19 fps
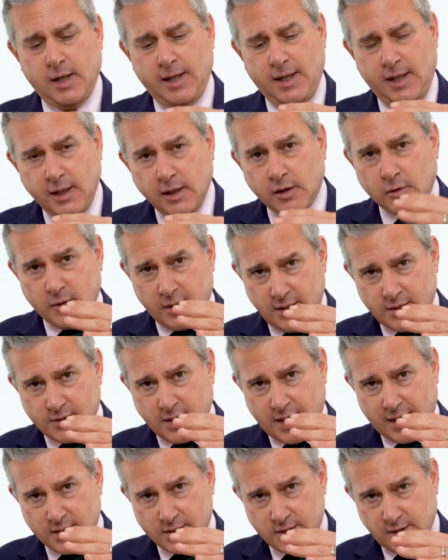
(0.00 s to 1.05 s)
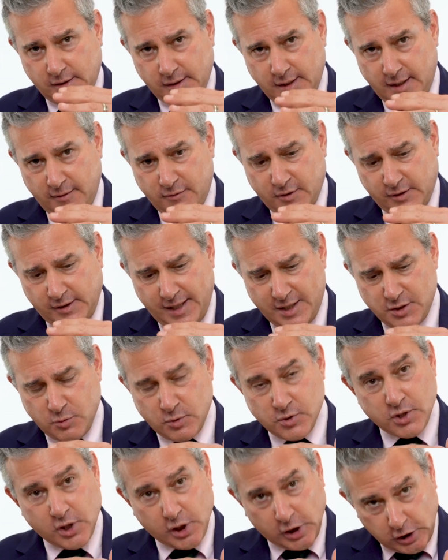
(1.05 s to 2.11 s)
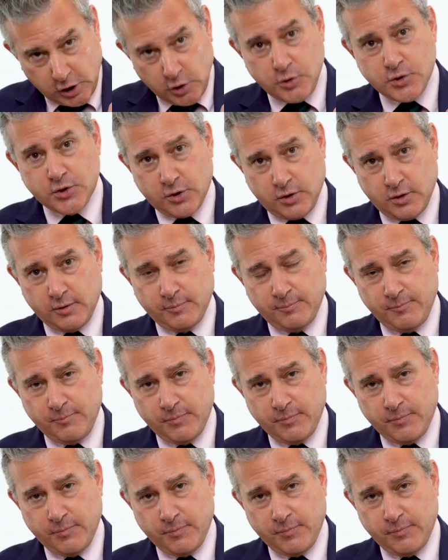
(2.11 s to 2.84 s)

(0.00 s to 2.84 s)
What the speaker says: increased if the lens was closer.